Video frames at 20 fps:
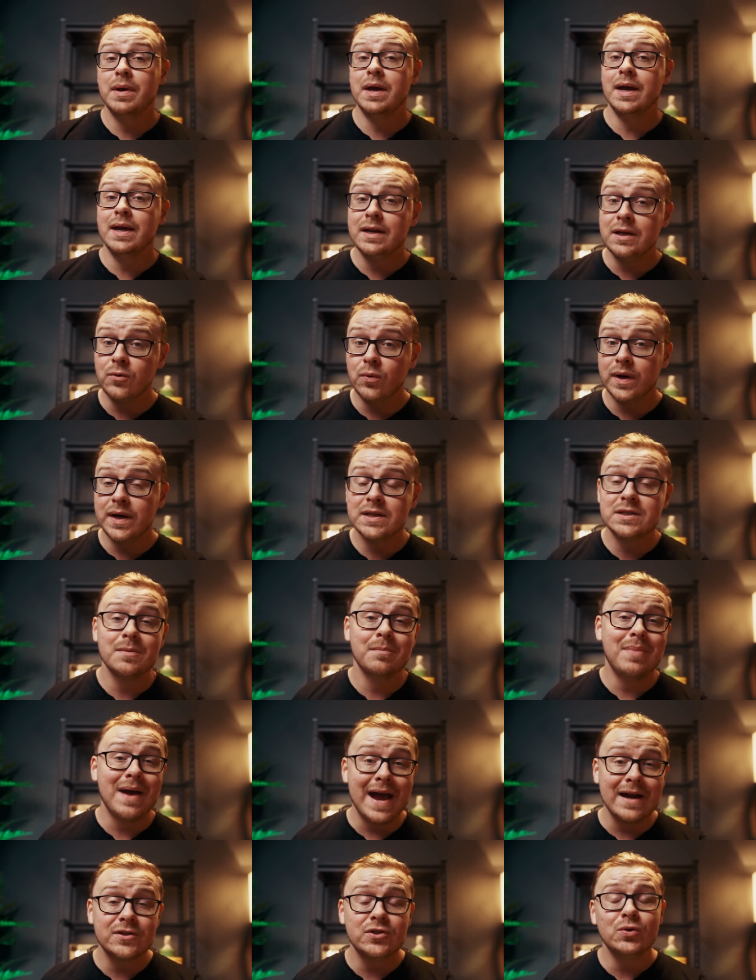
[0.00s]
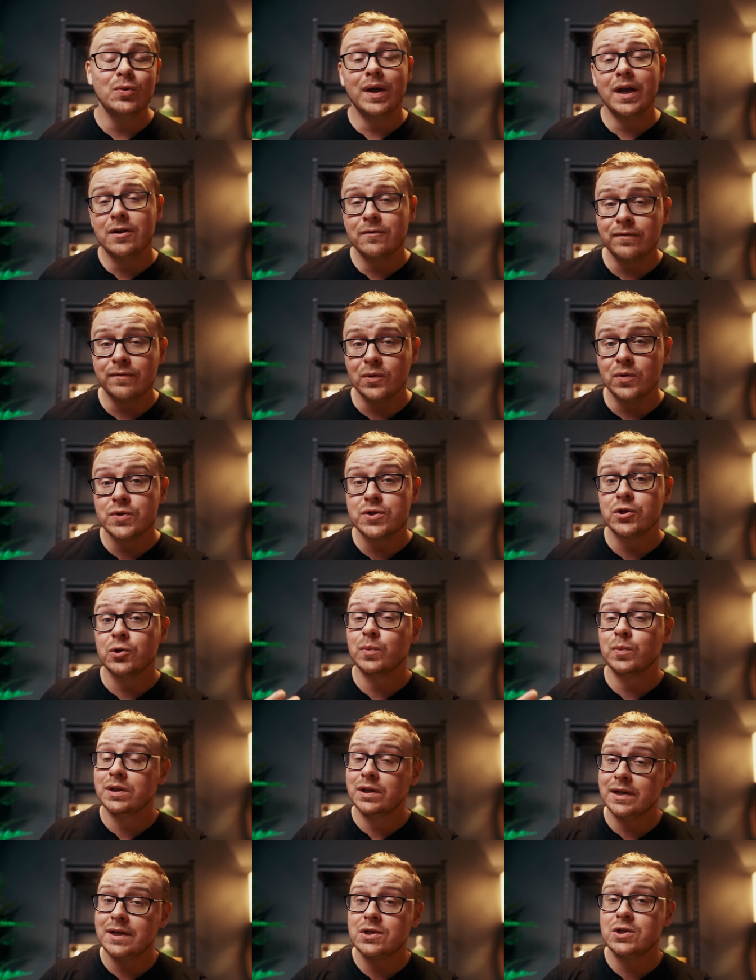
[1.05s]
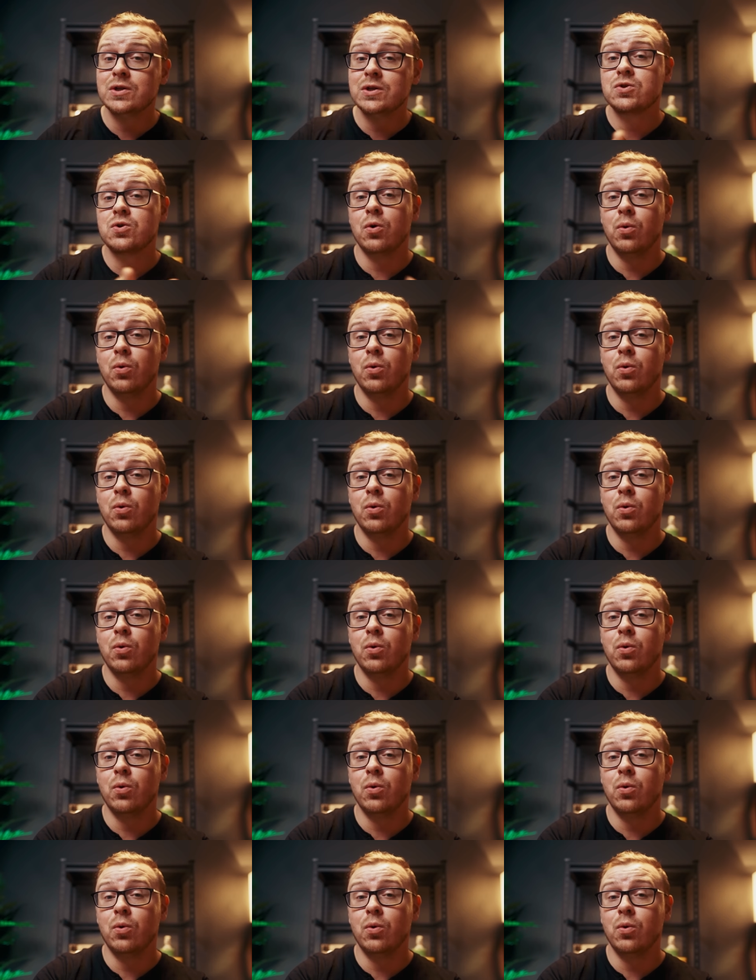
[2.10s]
But anyways, back to Influencer Relations